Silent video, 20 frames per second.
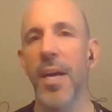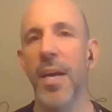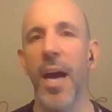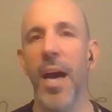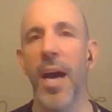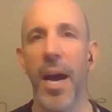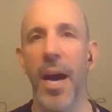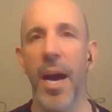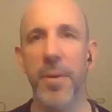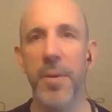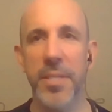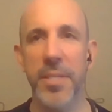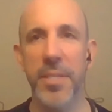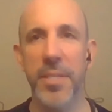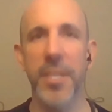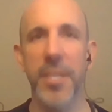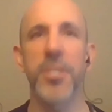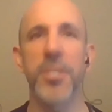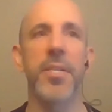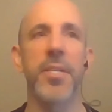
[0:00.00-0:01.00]
I was an
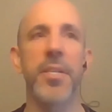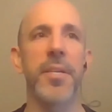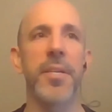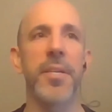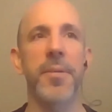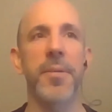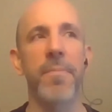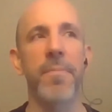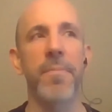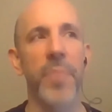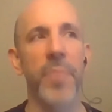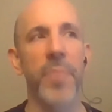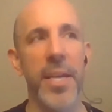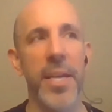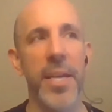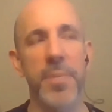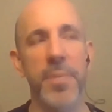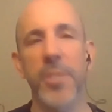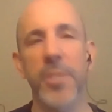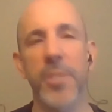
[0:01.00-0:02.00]
engineer. I
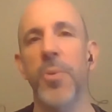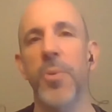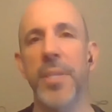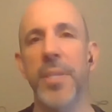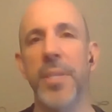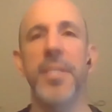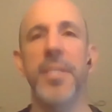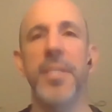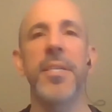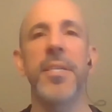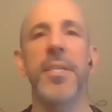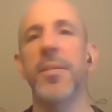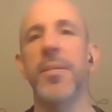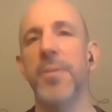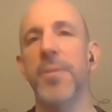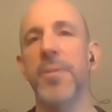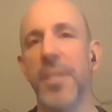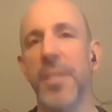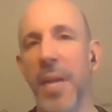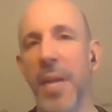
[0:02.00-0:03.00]
spent 20 years
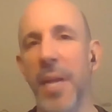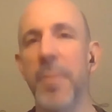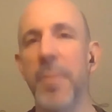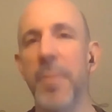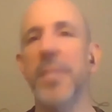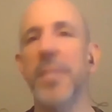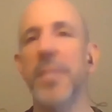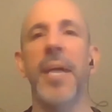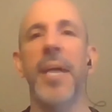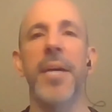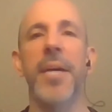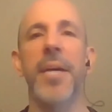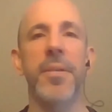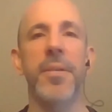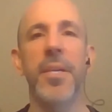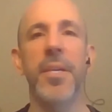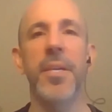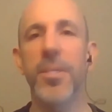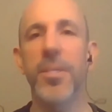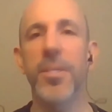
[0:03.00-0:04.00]
climbing the ladder,
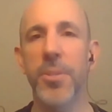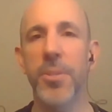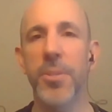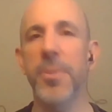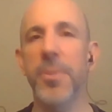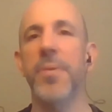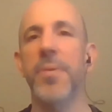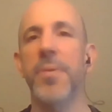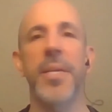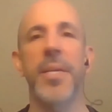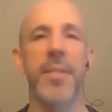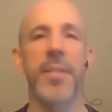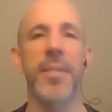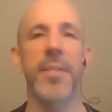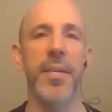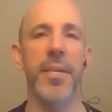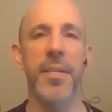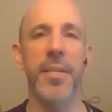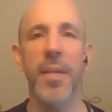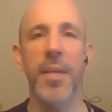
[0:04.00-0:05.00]
doing the right
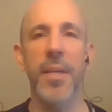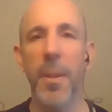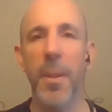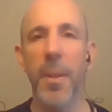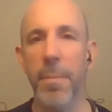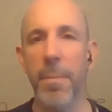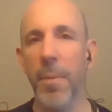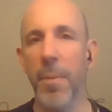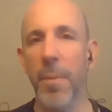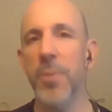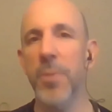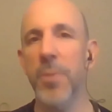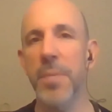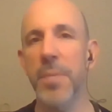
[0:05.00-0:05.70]
thing, multi